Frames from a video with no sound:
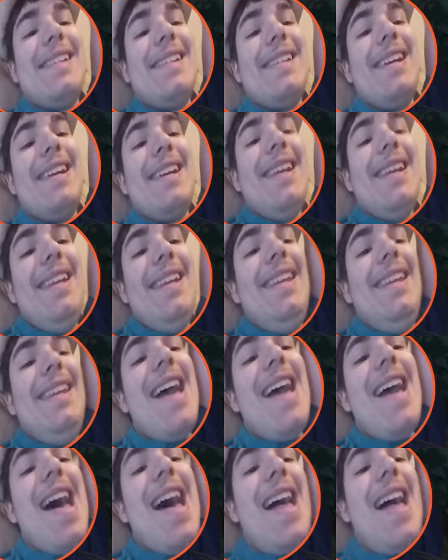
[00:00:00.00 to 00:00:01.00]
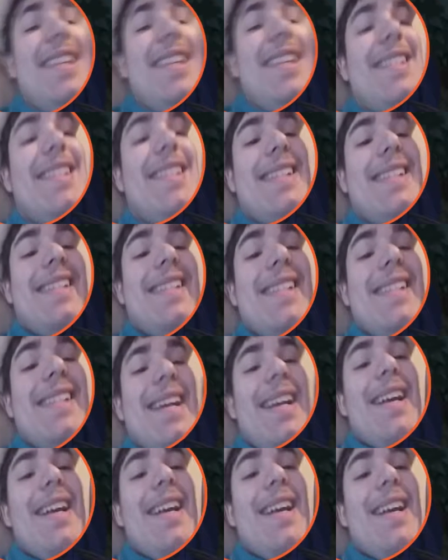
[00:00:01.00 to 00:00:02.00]
Yes!
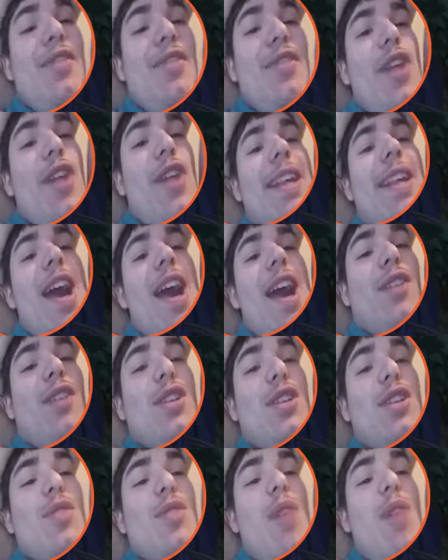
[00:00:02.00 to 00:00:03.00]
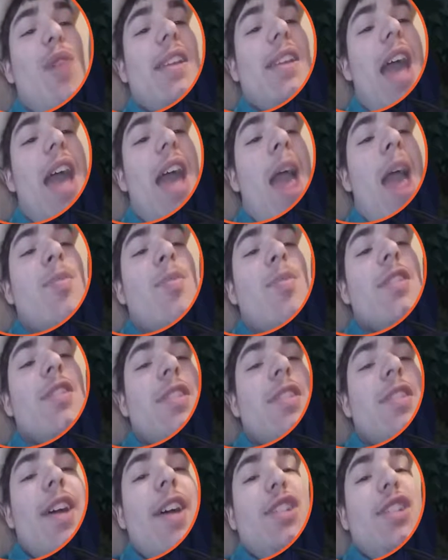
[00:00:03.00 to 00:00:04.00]
Three characters in one game!
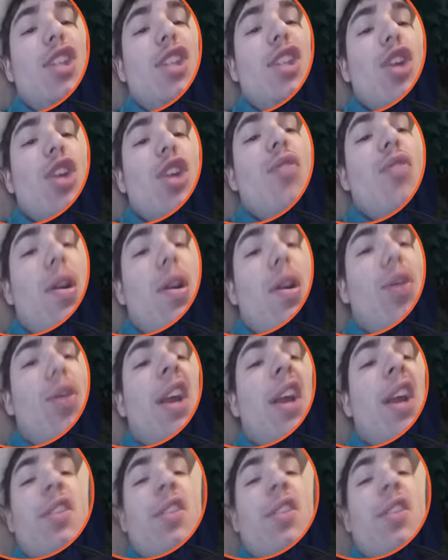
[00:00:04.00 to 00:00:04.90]
It's a new world record!